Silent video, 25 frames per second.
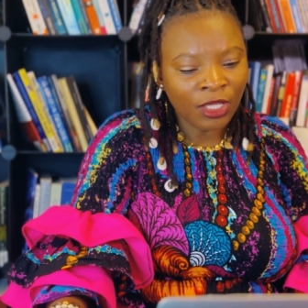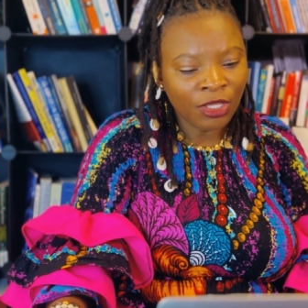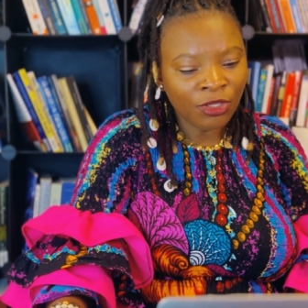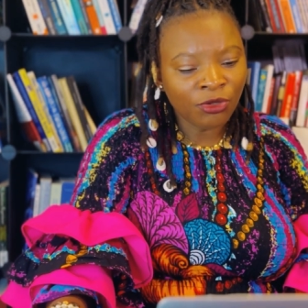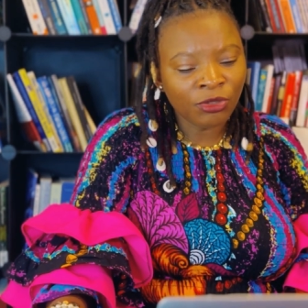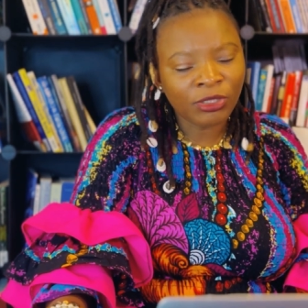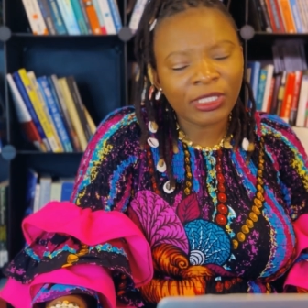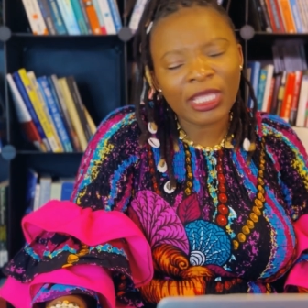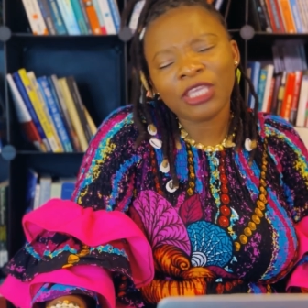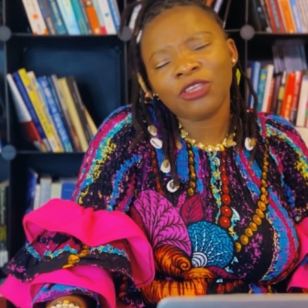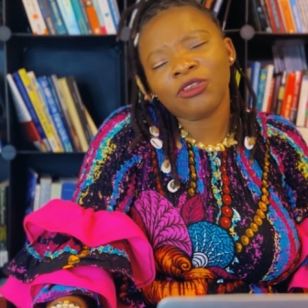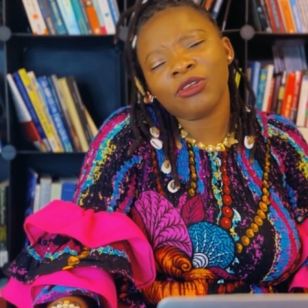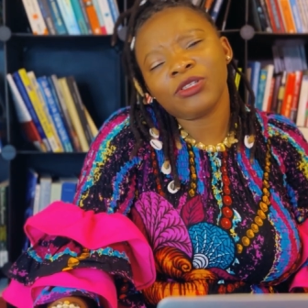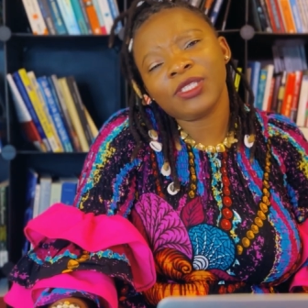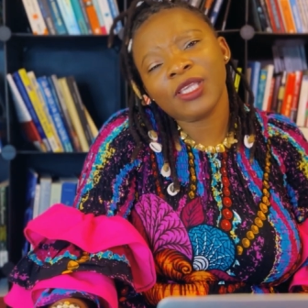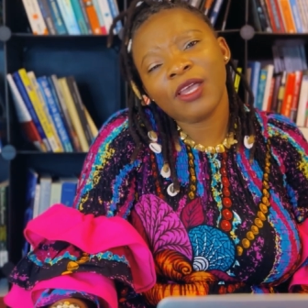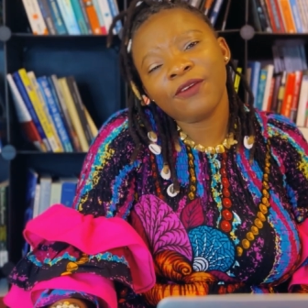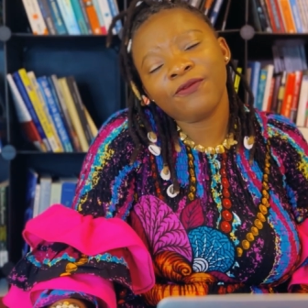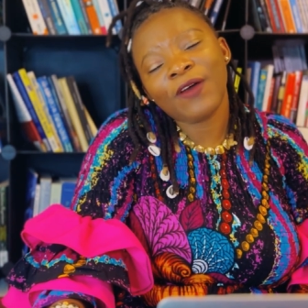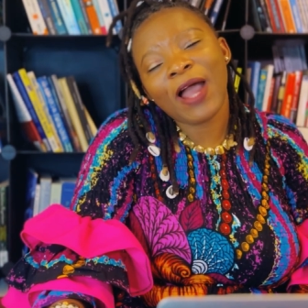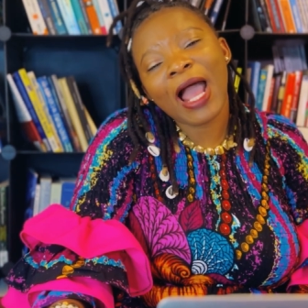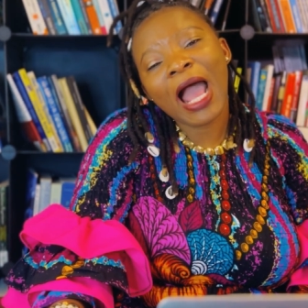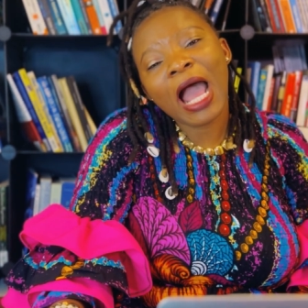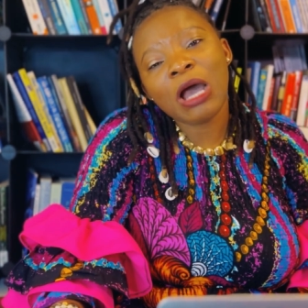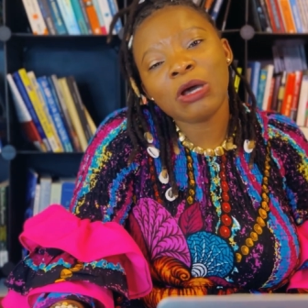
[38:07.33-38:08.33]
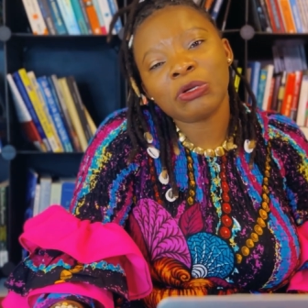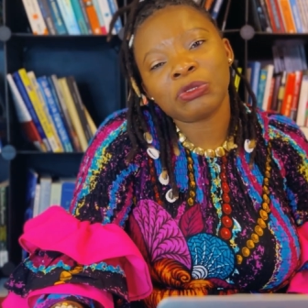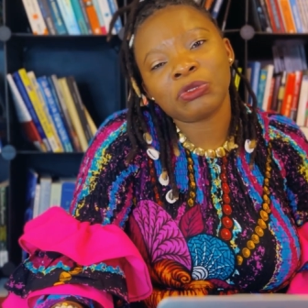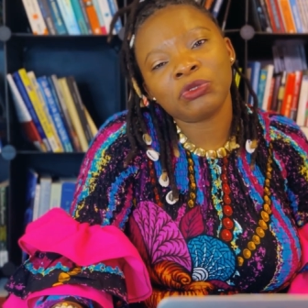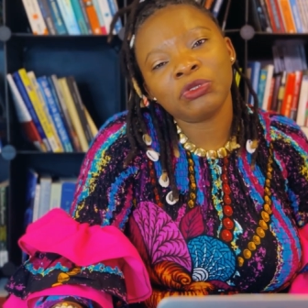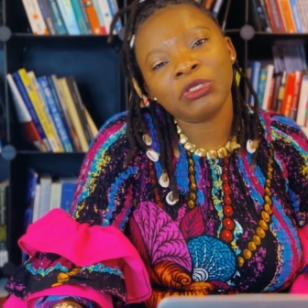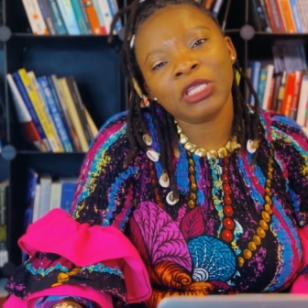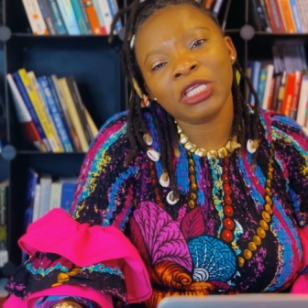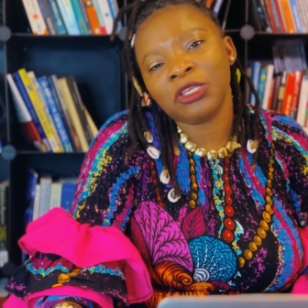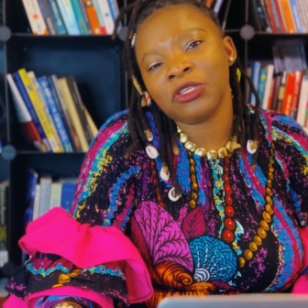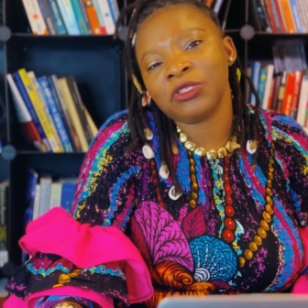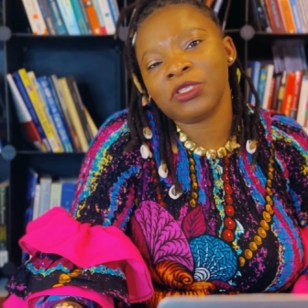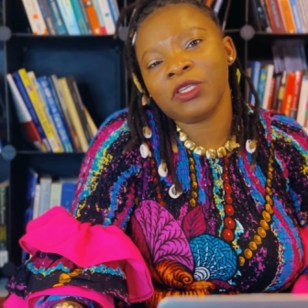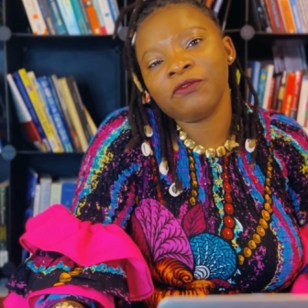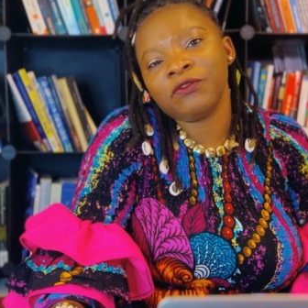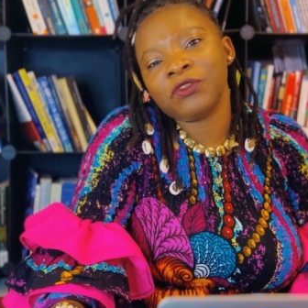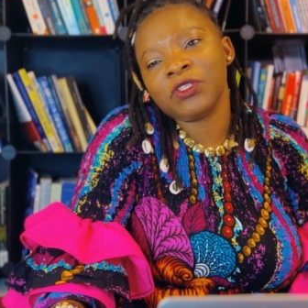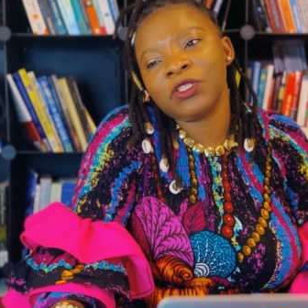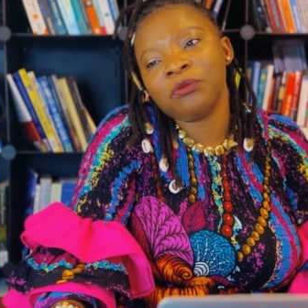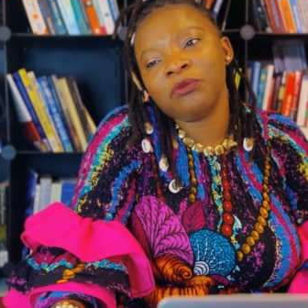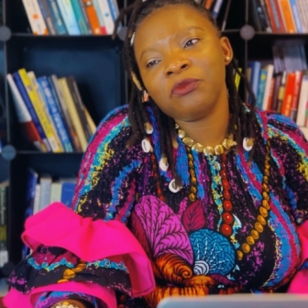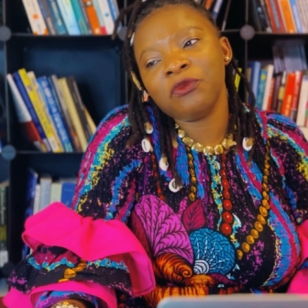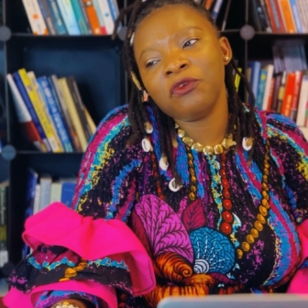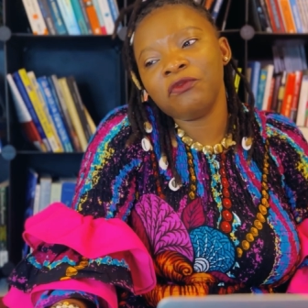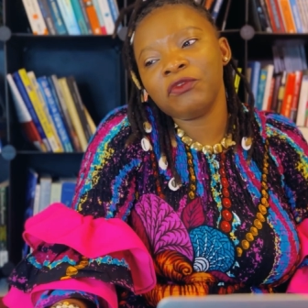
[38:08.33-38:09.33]
You take yourself out. You take yourself to
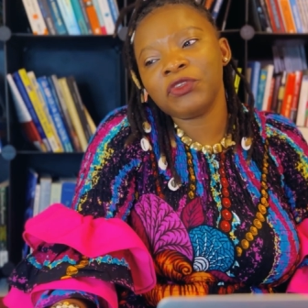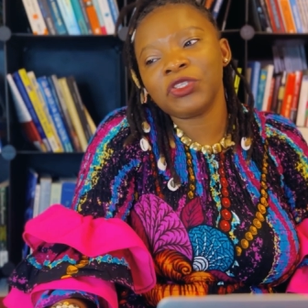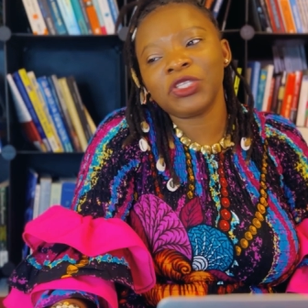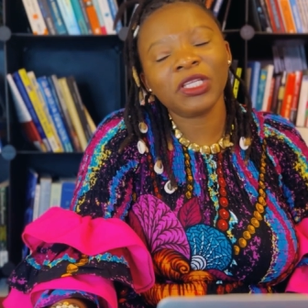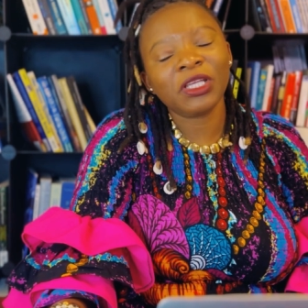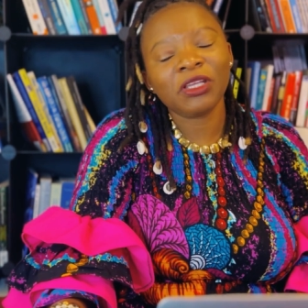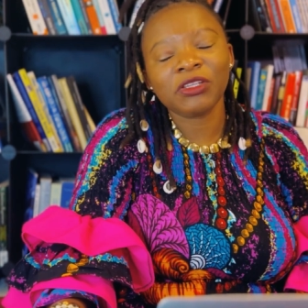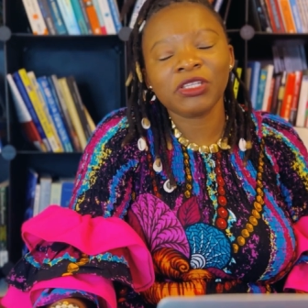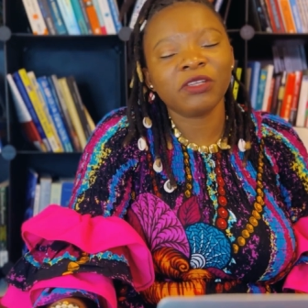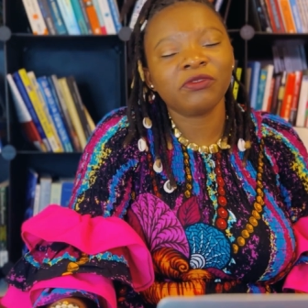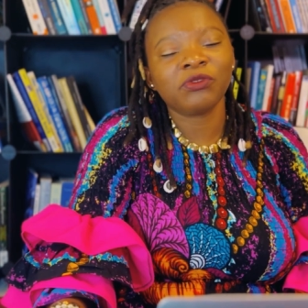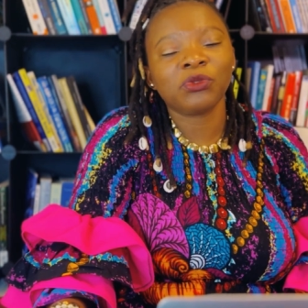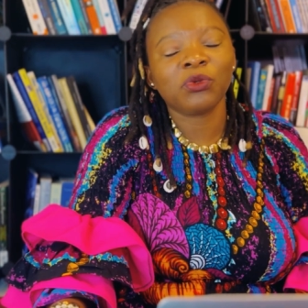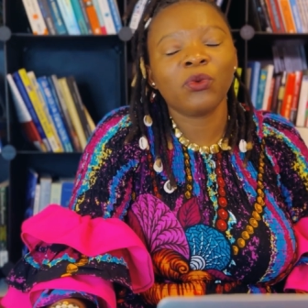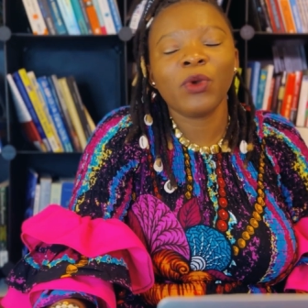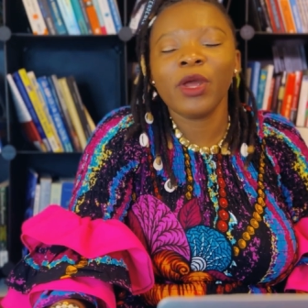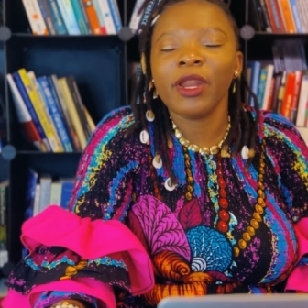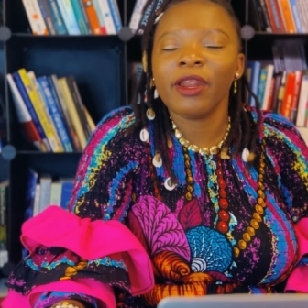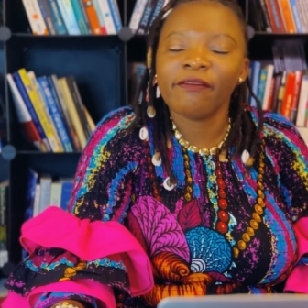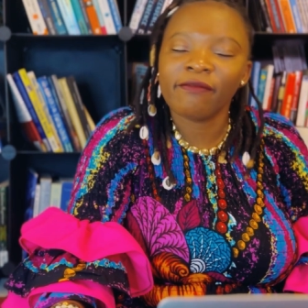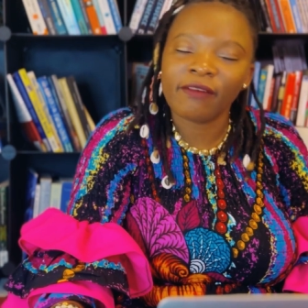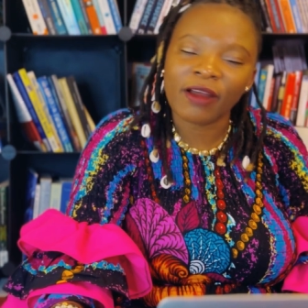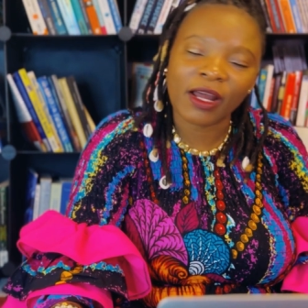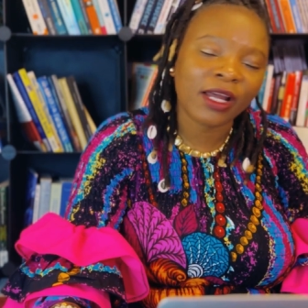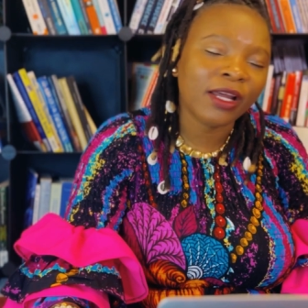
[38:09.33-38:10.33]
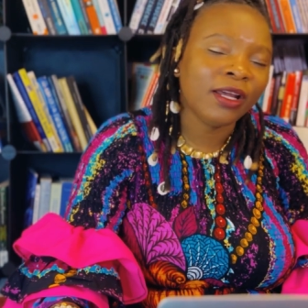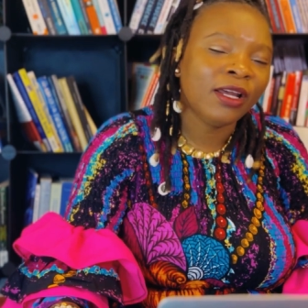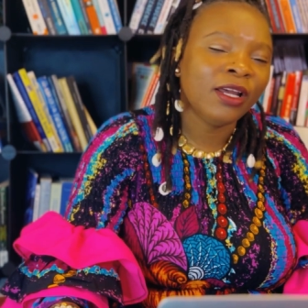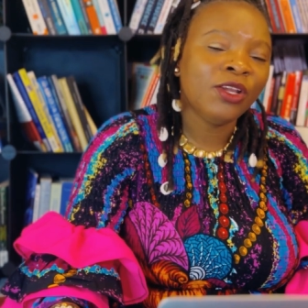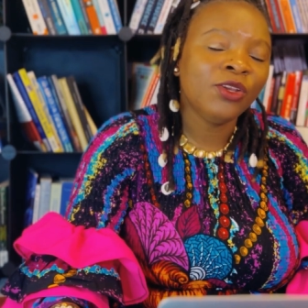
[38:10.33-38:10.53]
the movies. Take yourself to wherever.